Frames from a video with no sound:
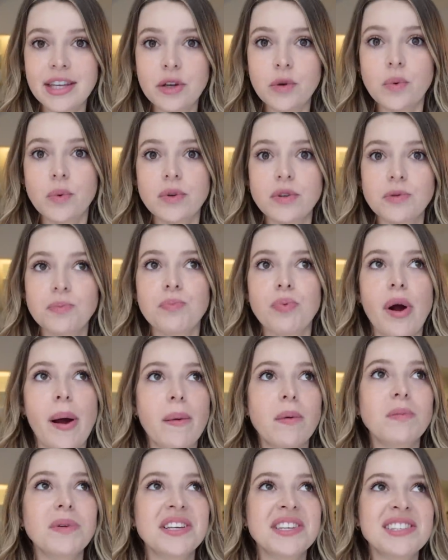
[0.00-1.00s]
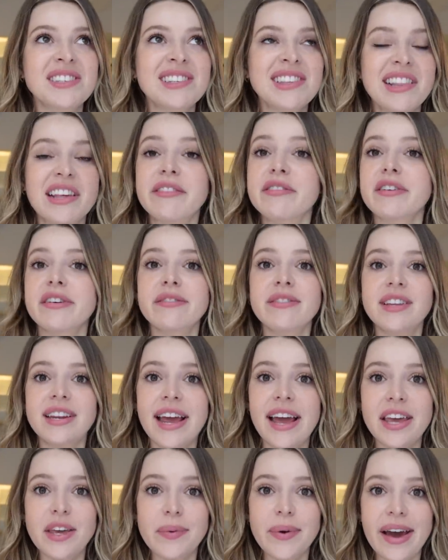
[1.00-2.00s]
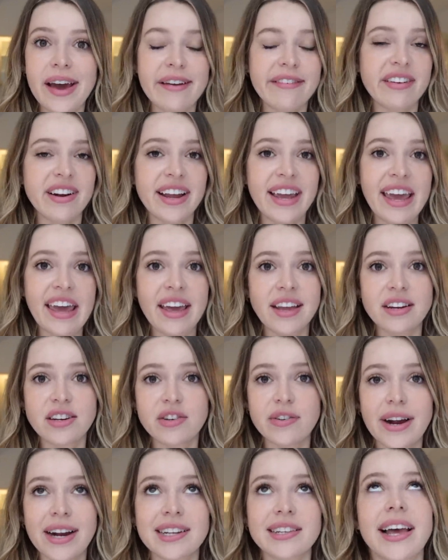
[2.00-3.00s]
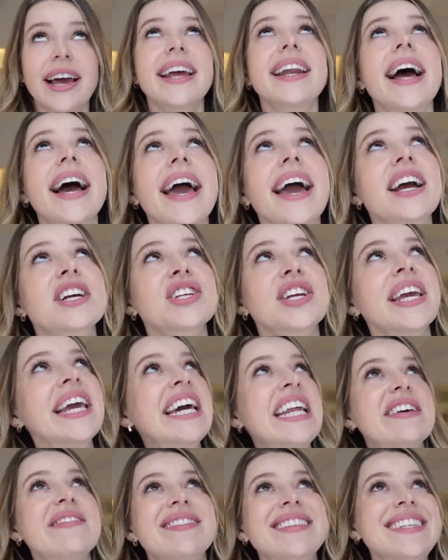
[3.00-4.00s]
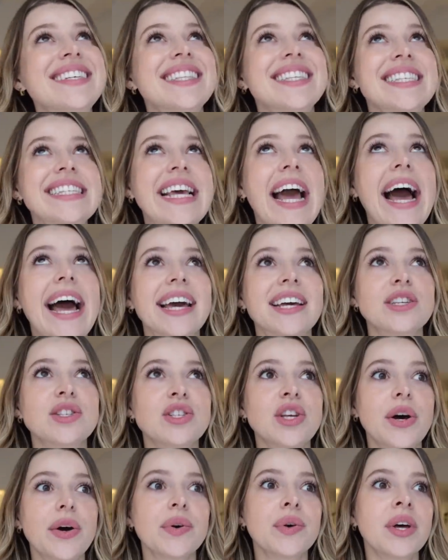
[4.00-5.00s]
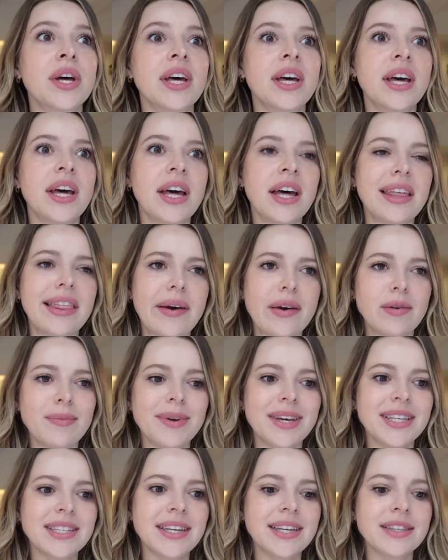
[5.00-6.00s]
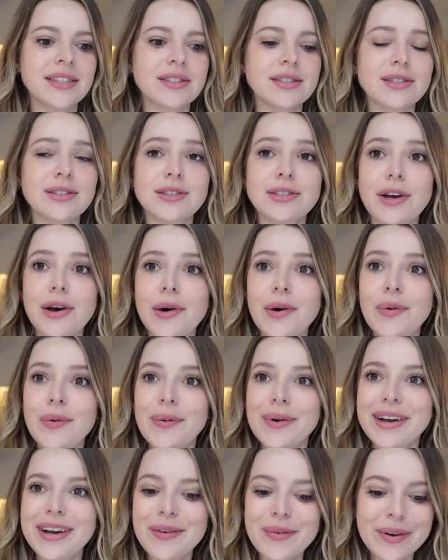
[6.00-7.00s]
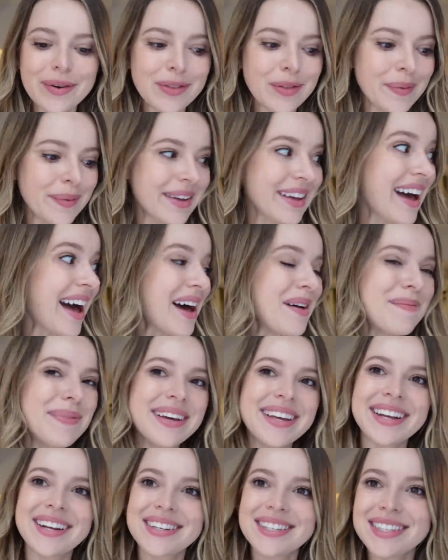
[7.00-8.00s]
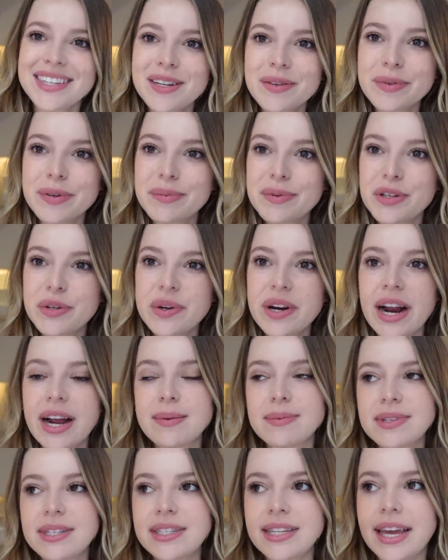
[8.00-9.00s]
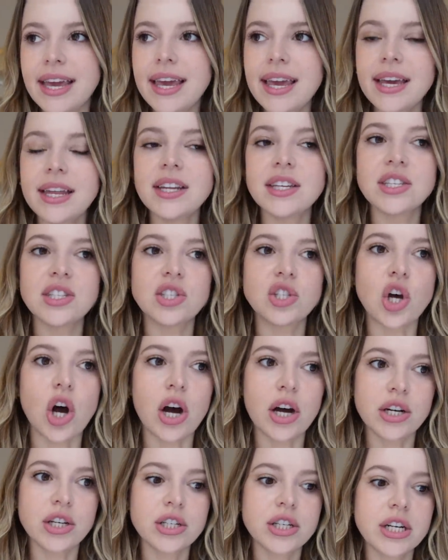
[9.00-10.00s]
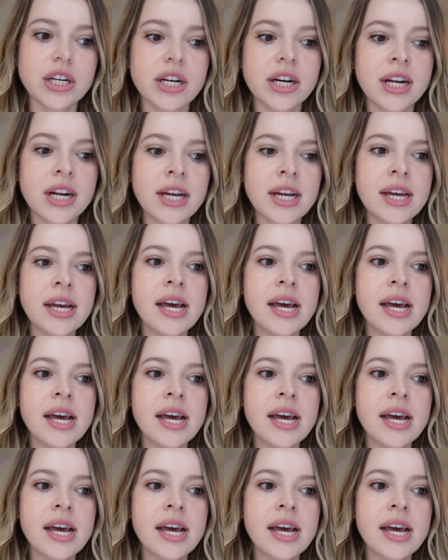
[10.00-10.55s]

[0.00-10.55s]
equals probably sliver of the day you ever get direct light. I actually can't even see the sky, so that would make sense. So we're gonna work with what we got, but here's a little room tour. I'm staying in a Sonder